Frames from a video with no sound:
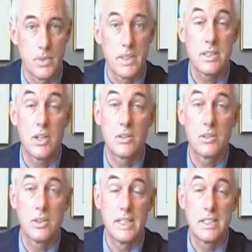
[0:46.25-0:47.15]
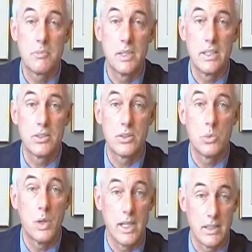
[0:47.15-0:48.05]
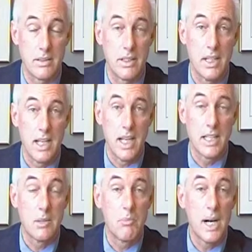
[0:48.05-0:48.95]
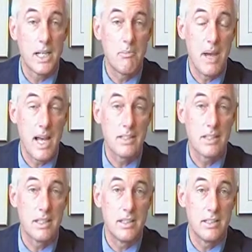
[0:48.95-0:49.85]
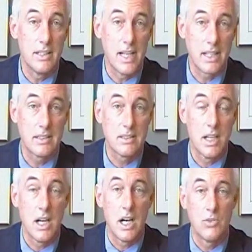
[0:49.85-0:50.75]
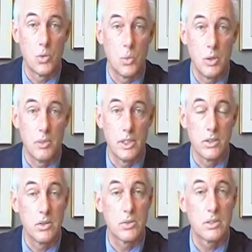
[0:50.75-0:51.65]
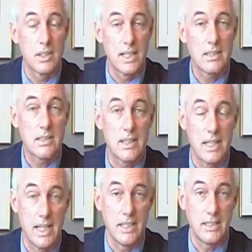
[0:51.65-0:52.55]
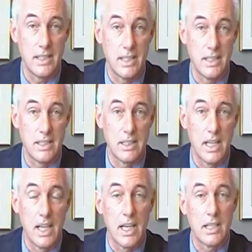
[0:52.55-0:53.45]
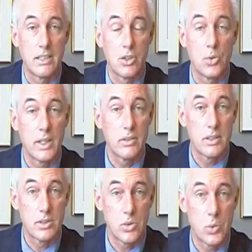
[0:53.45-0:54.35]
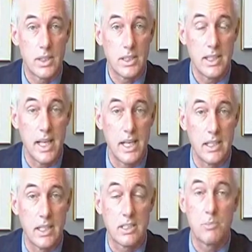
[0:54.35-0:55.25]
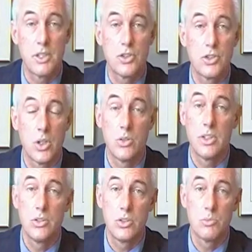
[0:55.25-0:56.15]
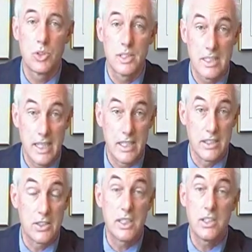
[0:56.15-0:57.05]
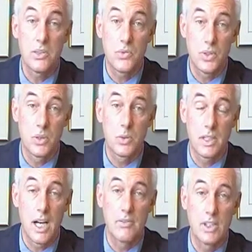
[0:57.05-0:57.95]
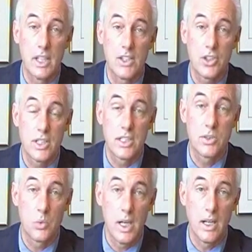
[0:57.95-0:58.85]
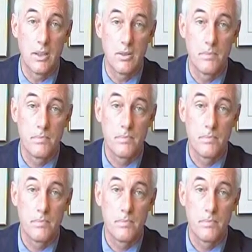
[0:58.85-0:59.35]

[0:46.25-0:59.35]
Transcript: This also leads me to weight and the body mass index of a woman who is less than 18 and greater than 28 has been shown in numerous studies to interfere with ovulation as well.